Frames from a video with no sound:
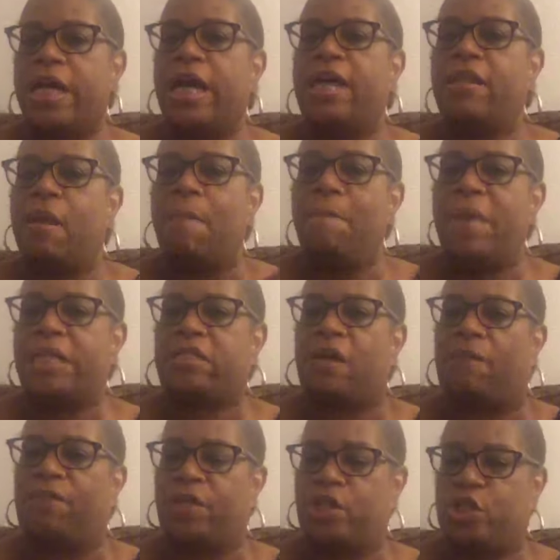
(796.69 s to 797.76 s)
in the midst
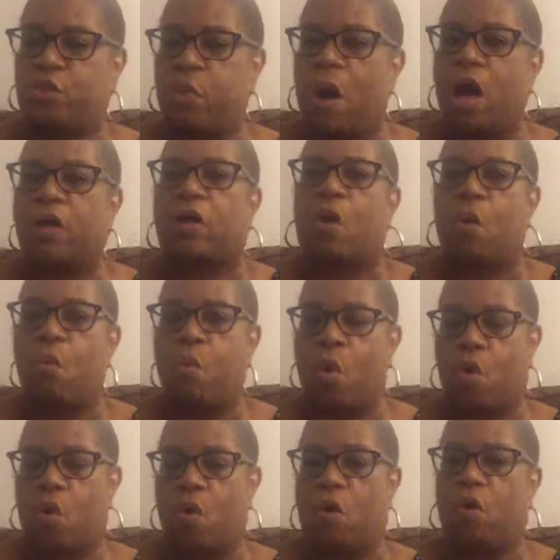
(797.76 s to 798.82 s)
of a drunk
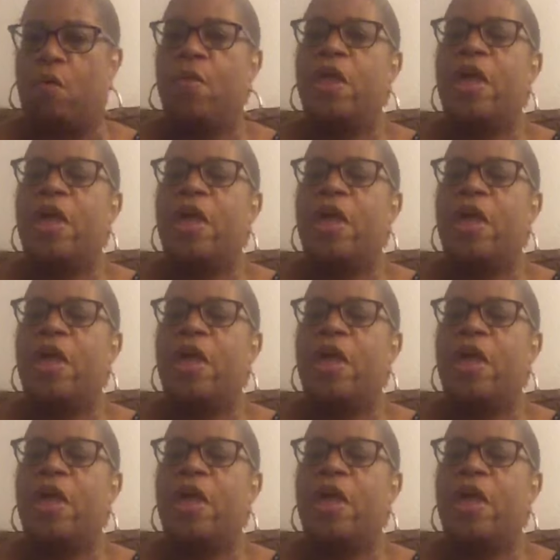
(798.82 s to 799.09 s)
world.